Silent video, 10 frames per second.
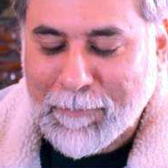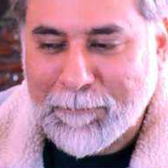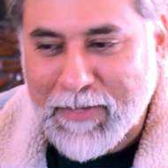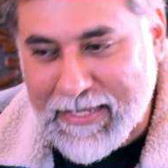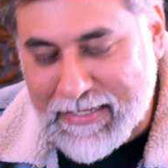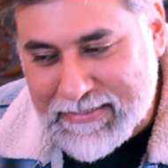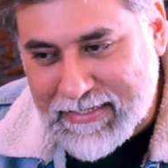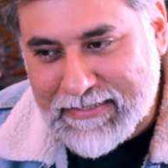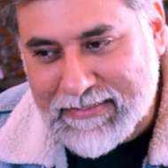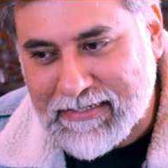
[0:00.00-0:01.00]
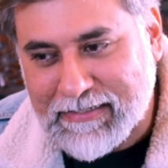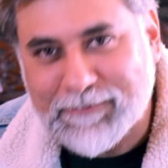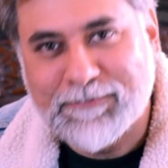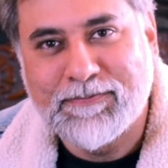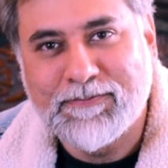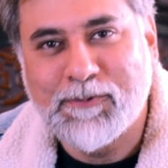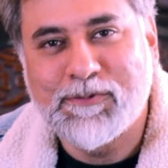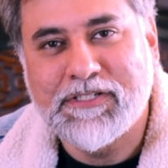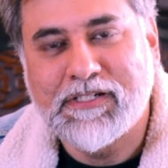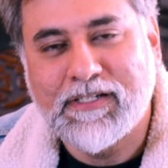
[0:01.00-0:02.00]
being sensitive to
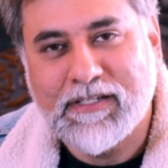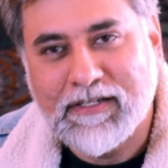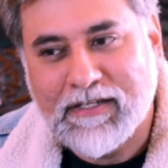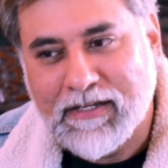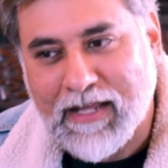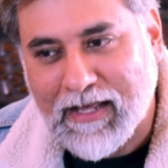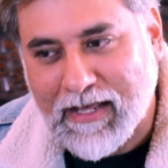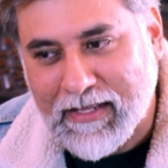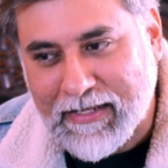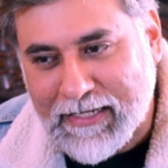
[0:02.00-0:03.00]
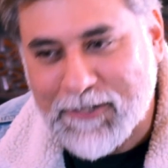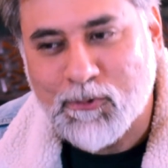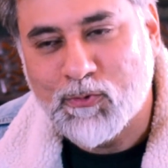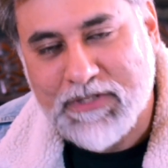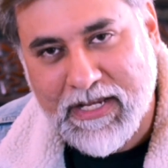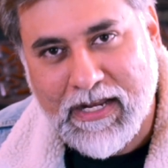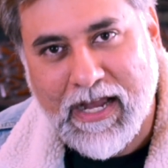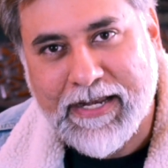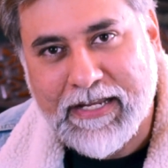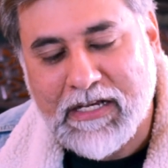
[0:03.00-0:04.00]
certain issues and
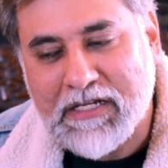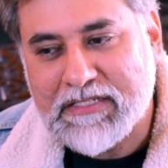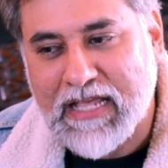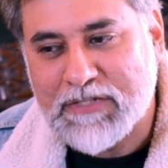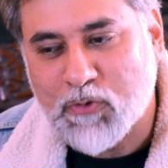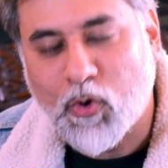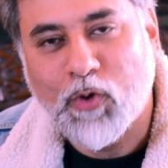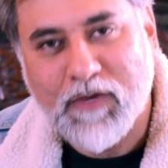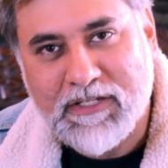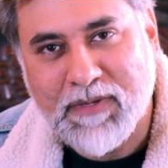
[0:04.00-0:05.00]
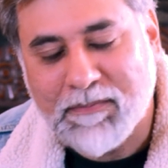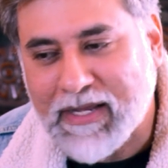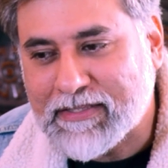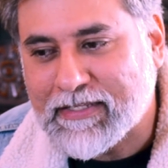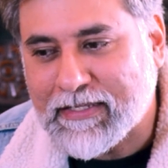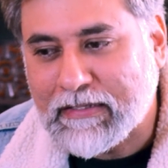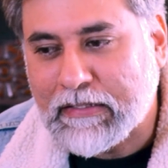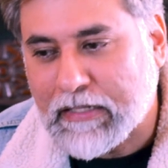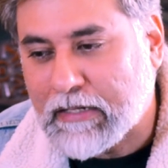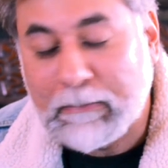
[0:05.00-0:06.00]
ideas has always been my
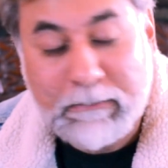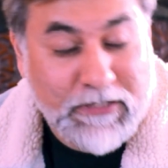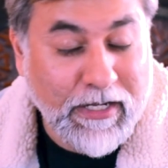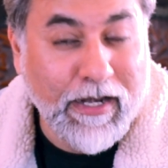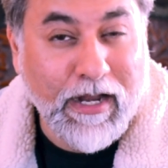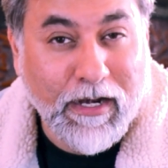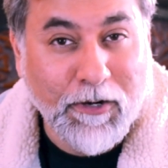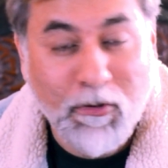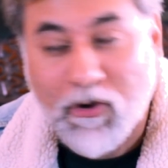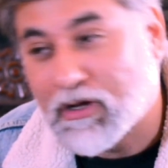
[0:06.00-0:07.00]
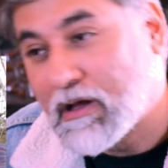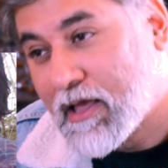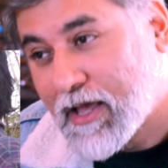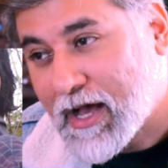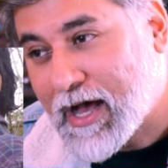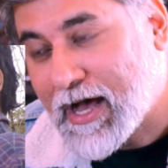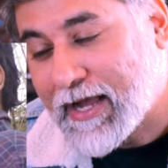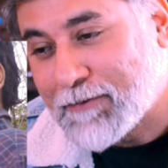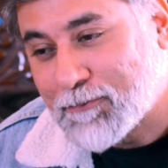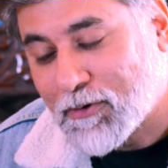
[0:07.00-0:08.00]
thing. Jughead had a dog.
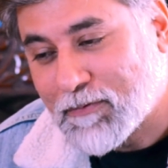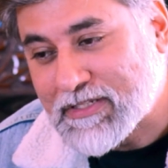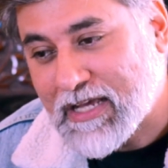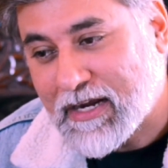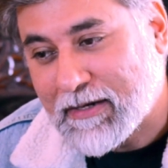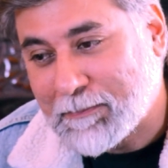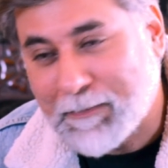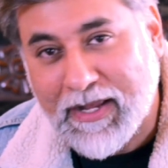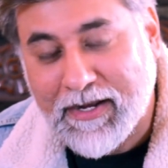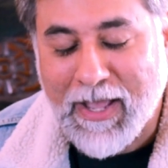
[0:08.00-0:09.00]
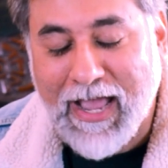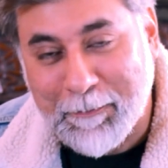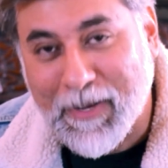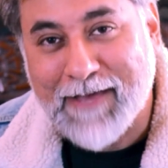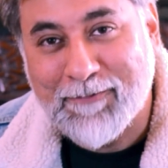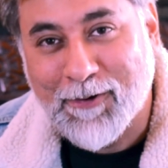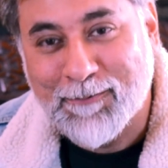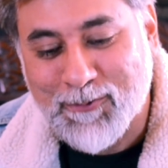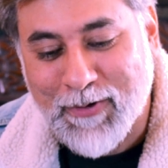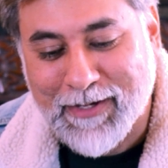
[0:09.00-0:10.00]
I've always had pets, and my way
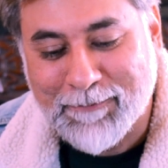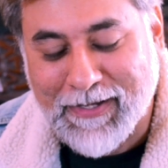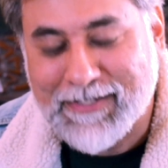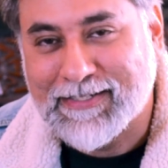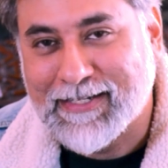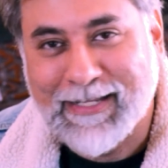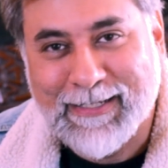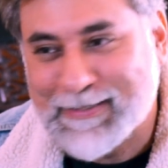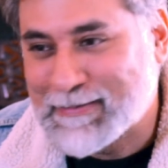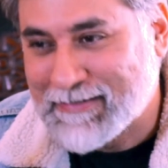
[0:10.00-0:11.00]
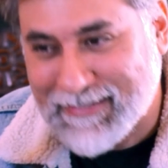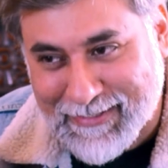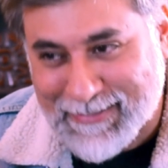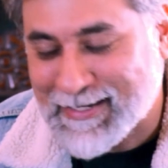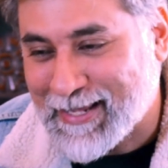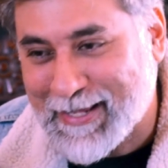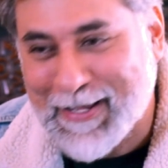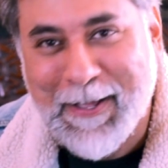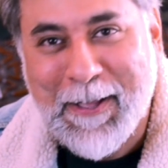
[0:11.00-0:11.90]
of showing affection is just like